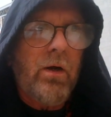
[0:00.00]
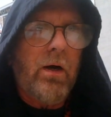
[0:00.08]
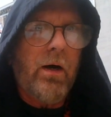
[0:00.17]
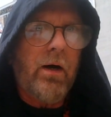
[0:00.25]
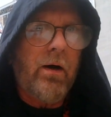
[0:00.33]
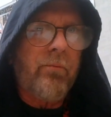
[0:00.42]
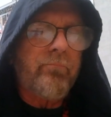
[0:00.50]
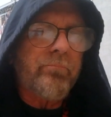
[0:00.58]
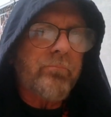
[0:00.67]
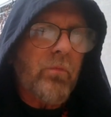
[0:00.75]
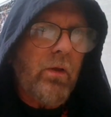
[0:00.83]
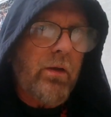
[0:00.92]
Um,
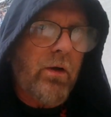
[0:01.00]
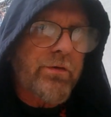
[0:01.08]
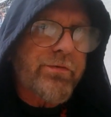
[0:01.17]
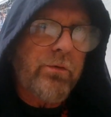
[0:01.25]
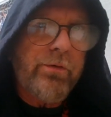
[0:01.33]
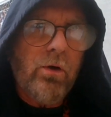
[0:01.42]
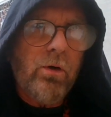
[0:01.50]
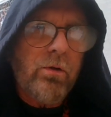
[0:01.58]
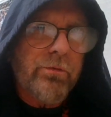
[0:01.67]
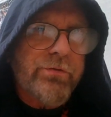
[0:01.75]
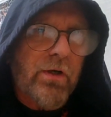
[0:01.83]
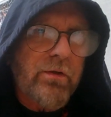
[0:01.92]
and also the whole
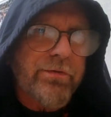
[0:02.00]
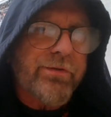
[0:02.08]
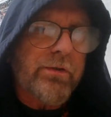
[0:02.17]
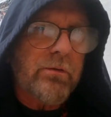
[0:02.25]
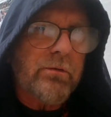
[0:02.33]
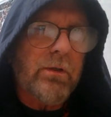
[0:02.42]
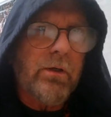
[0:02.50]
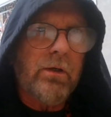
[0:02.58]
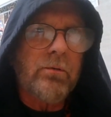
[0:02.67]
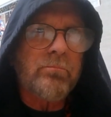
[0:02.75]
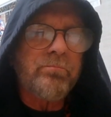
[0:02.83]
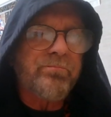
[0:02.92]
Tulsa
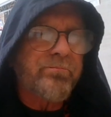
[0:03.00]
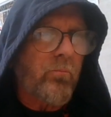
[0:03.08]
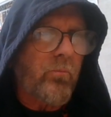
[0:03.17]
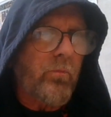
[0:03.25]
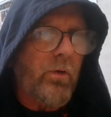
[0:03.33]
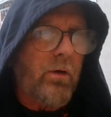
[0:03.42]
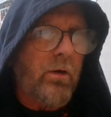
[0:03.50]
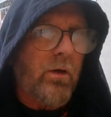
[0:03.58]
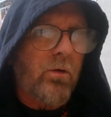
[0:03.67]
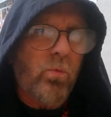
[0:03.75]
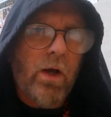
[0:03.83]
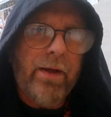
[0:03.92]

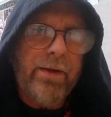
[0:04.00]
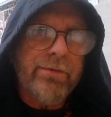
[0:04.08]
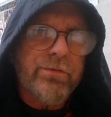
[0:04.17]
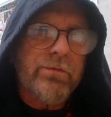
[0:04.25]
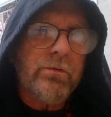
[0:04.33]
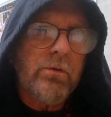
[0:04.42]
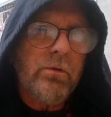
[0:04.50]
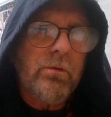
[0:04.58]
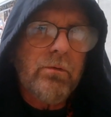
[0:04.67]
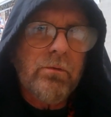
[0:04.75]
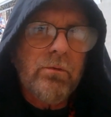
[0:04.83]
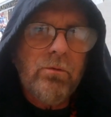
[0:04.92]
riots,
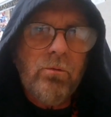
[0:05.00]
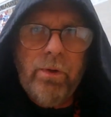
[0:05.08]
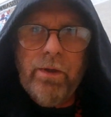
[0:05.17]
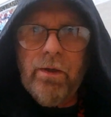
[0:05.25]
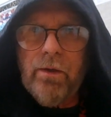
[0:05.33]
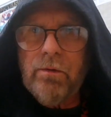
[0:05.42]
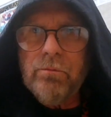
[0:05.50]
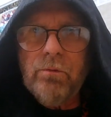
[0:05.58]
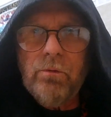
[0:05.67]
where